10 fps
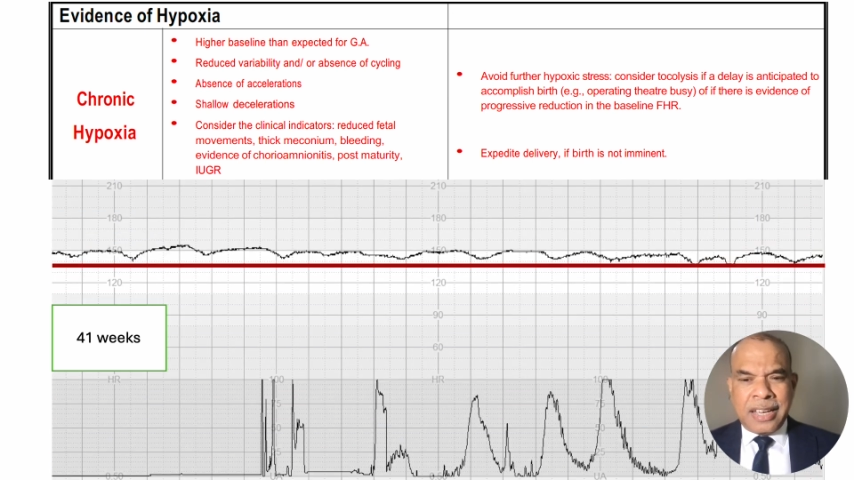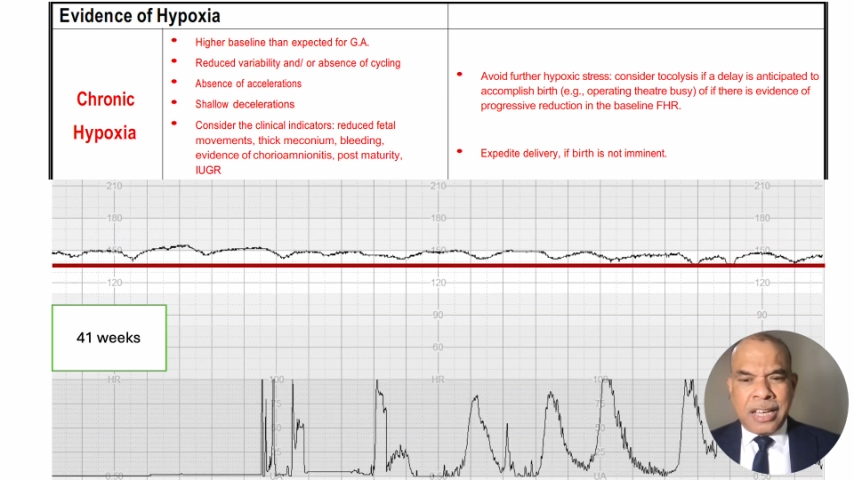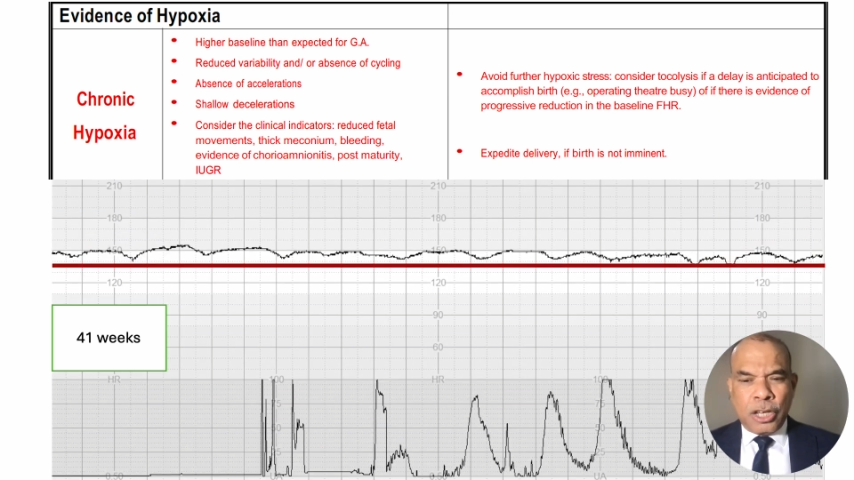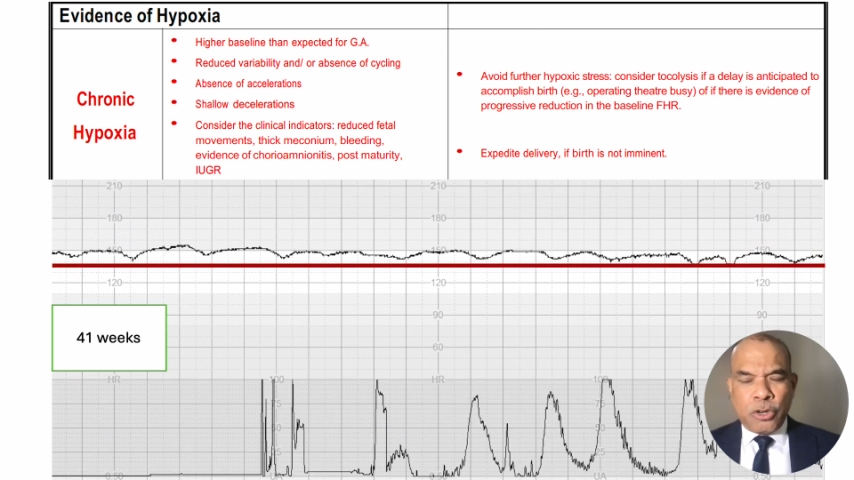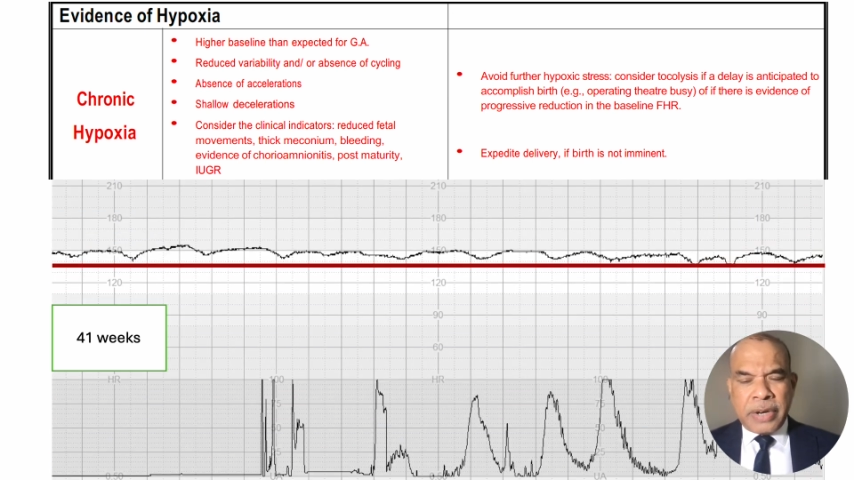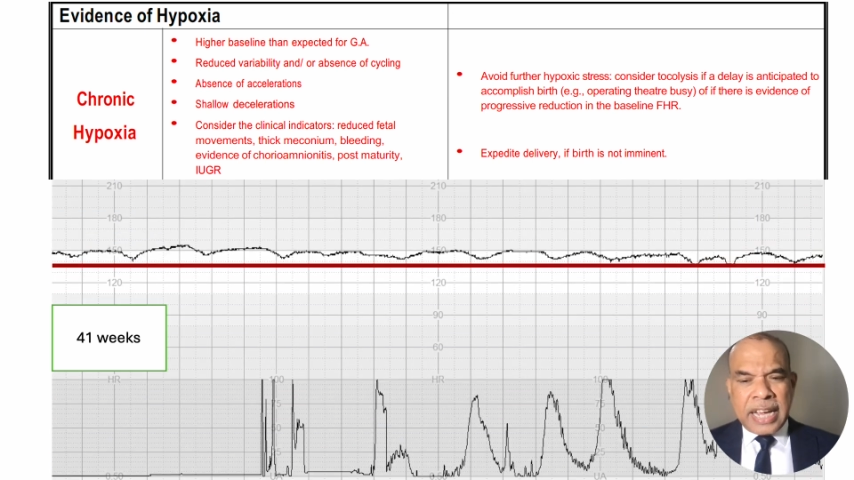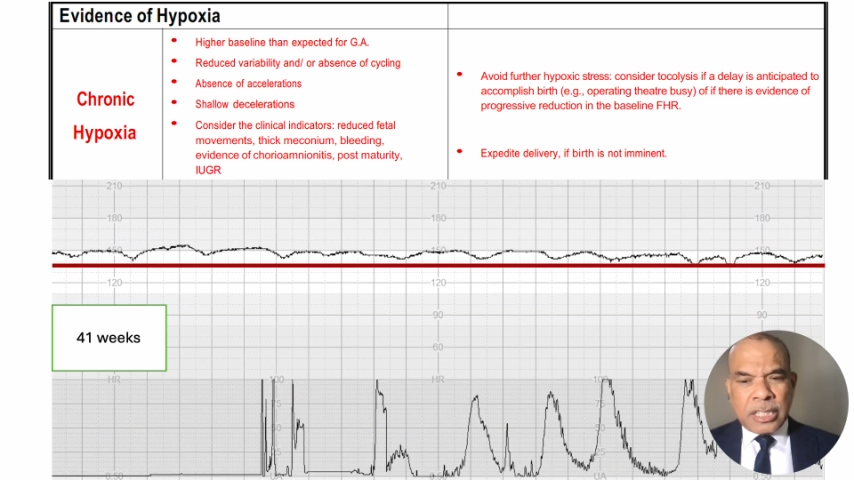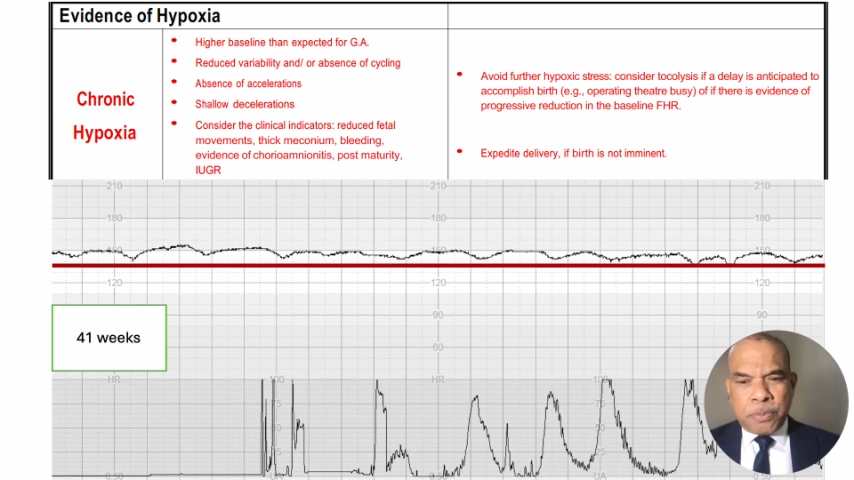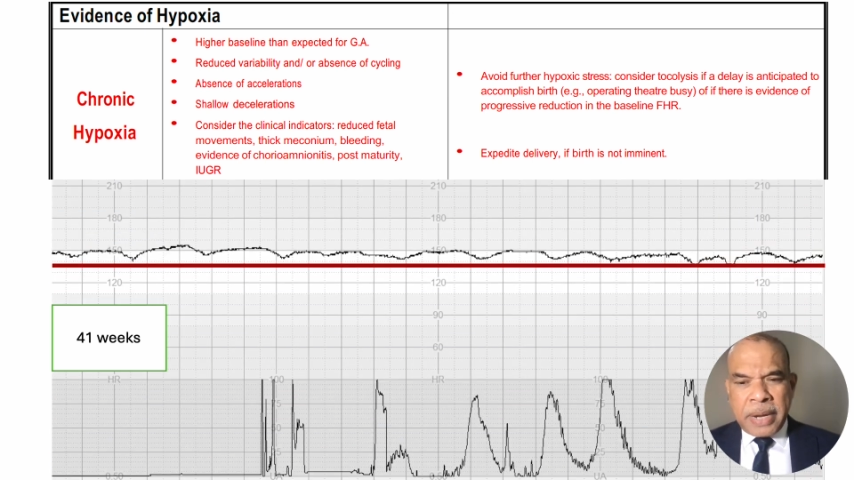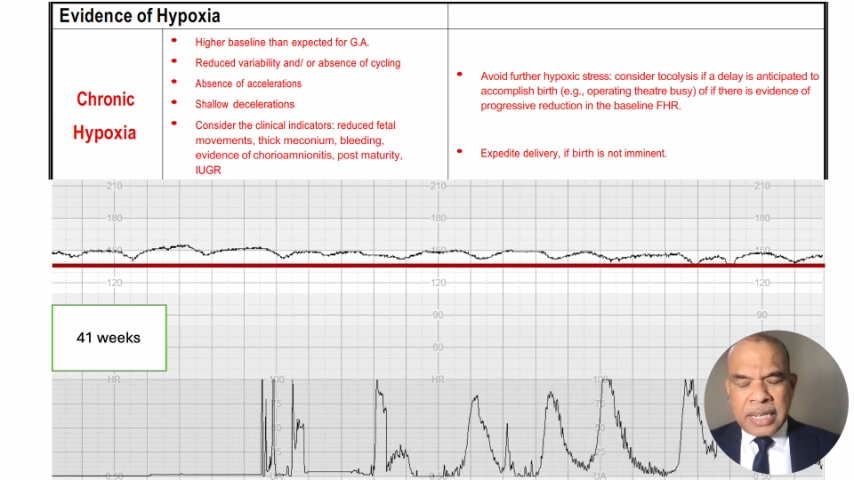you would
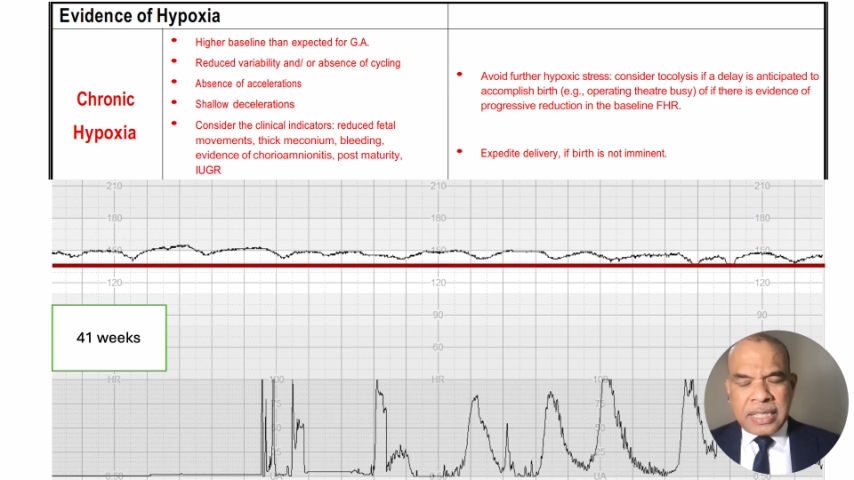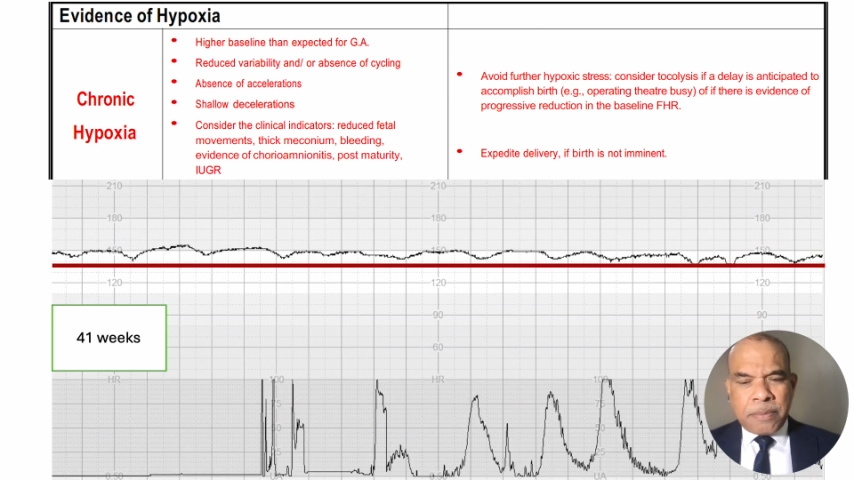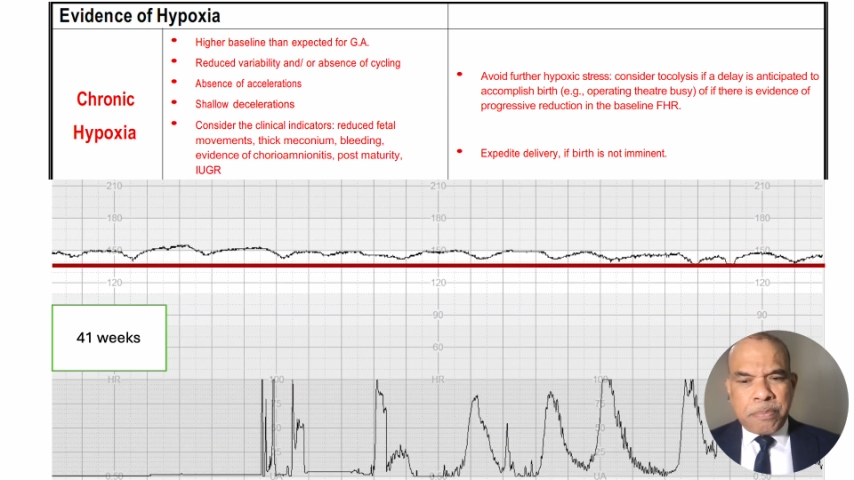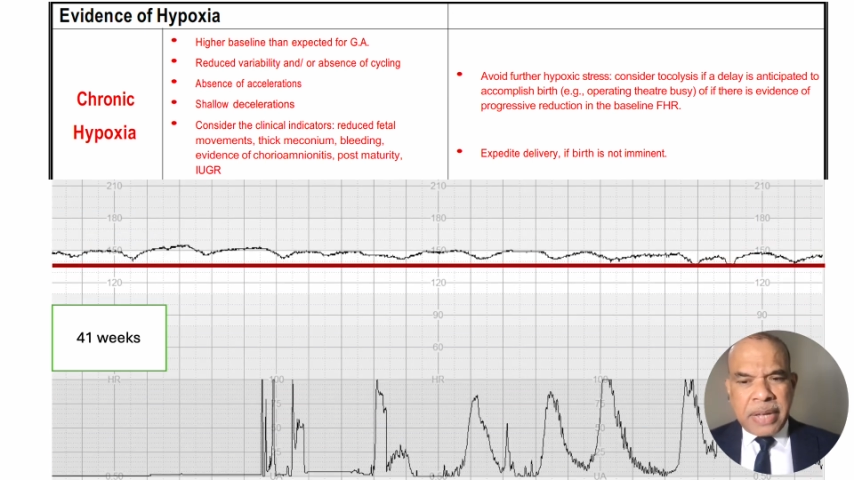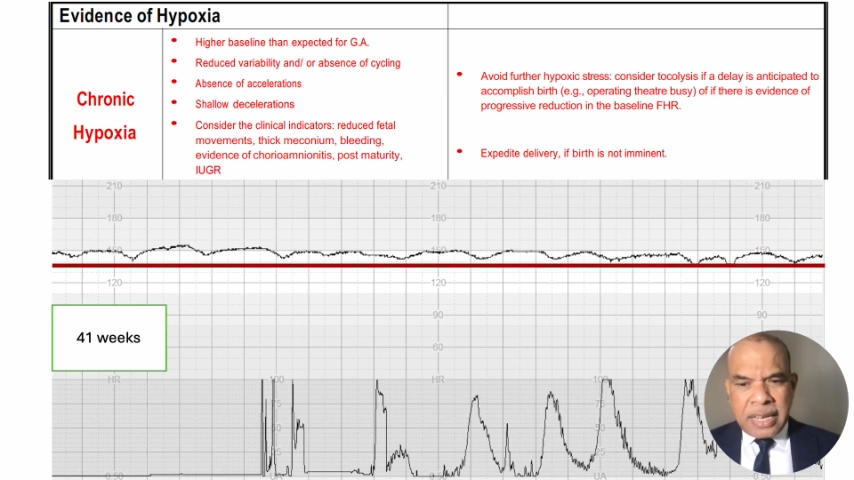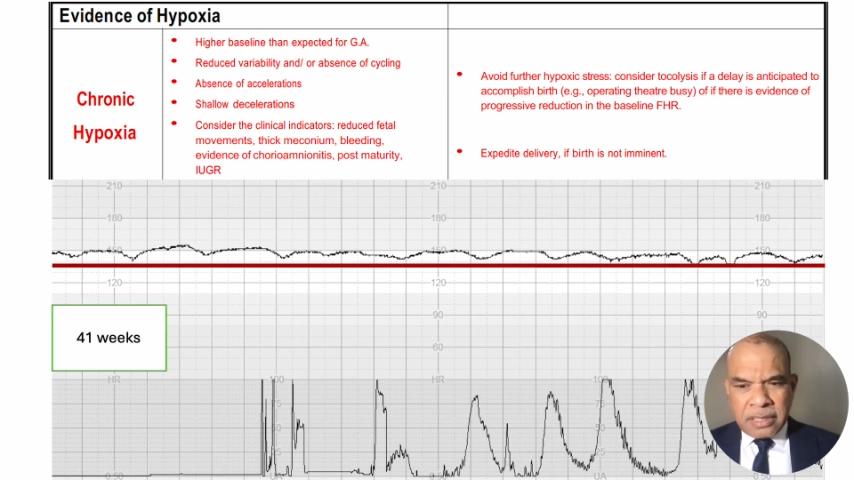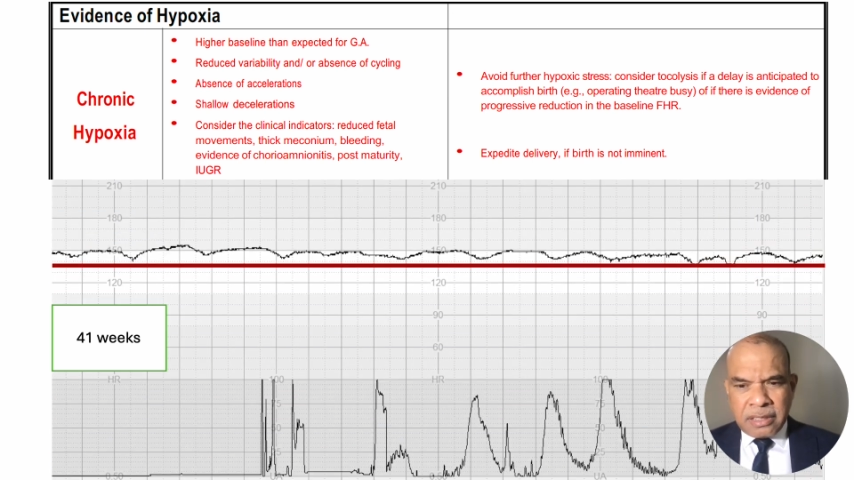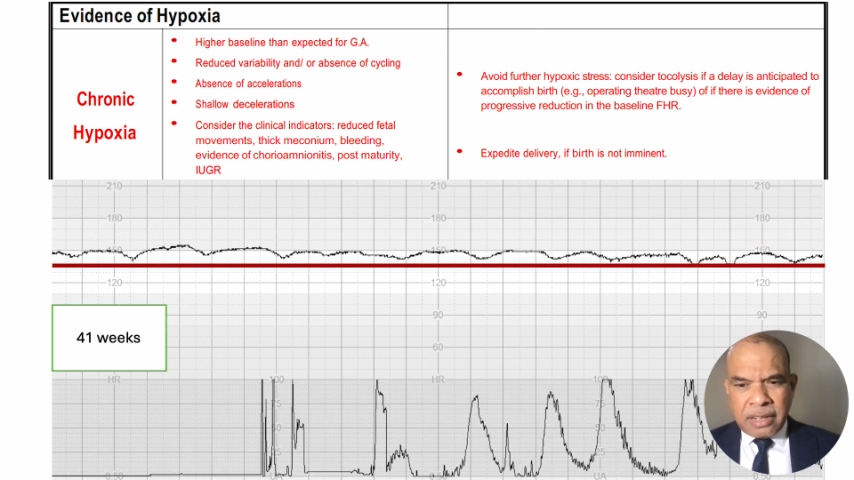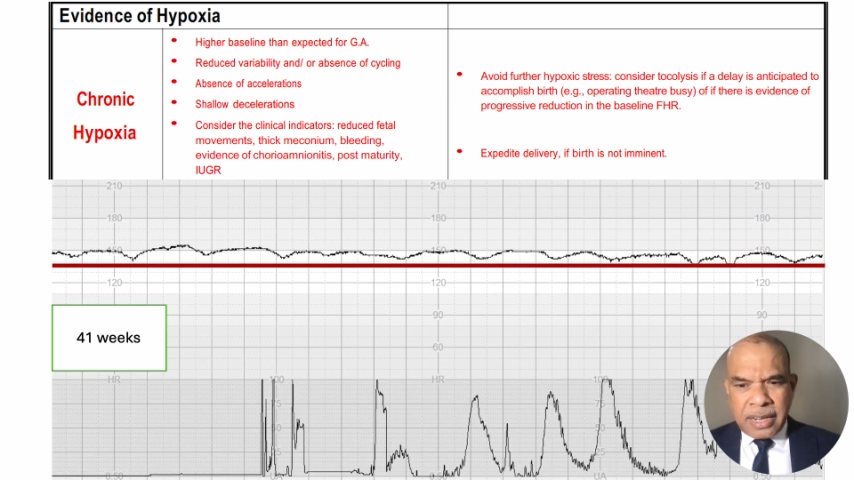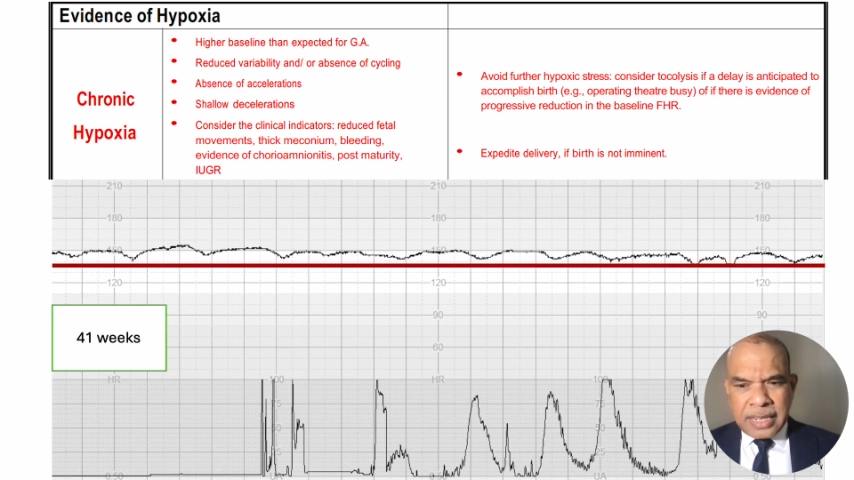expect the
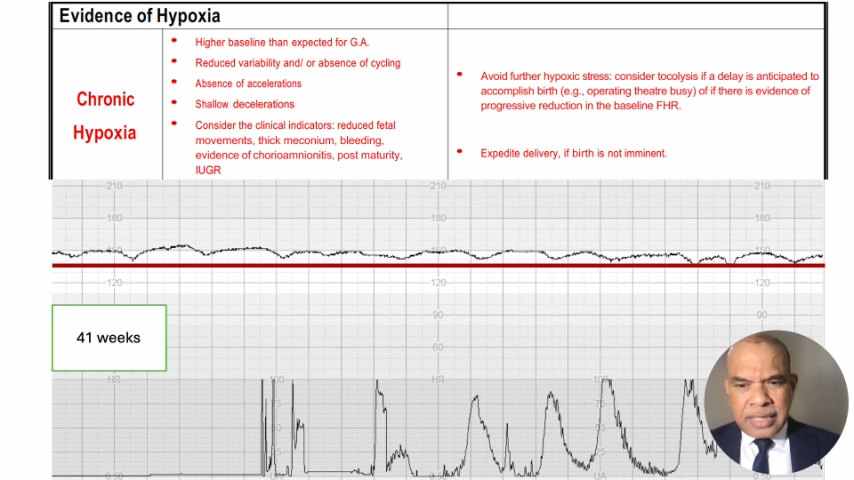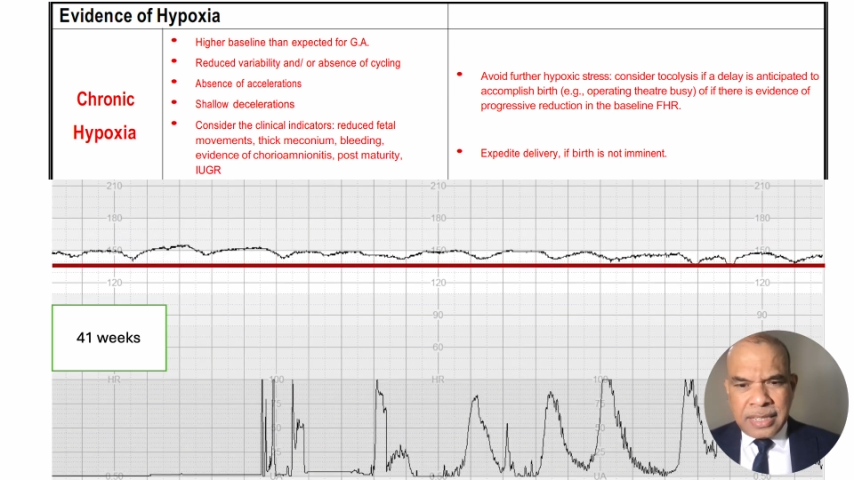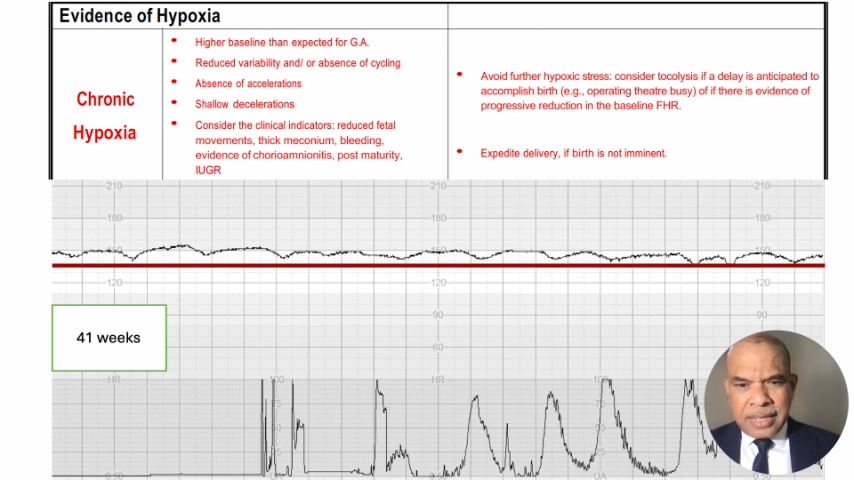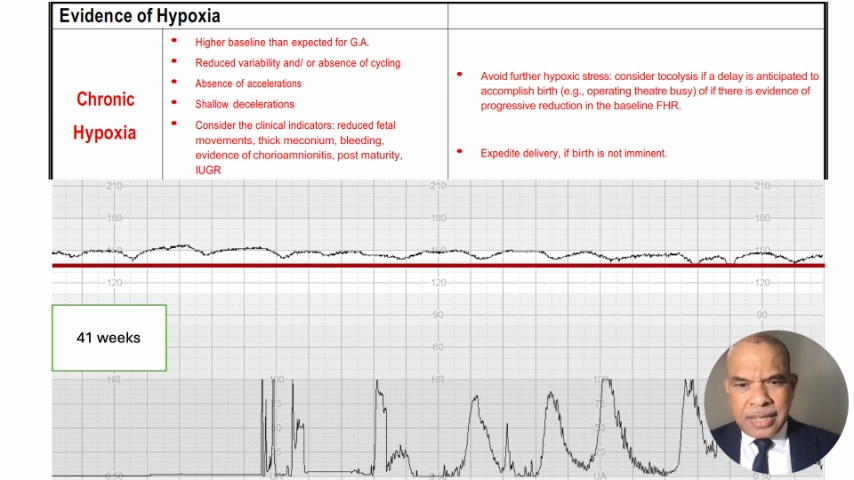baseline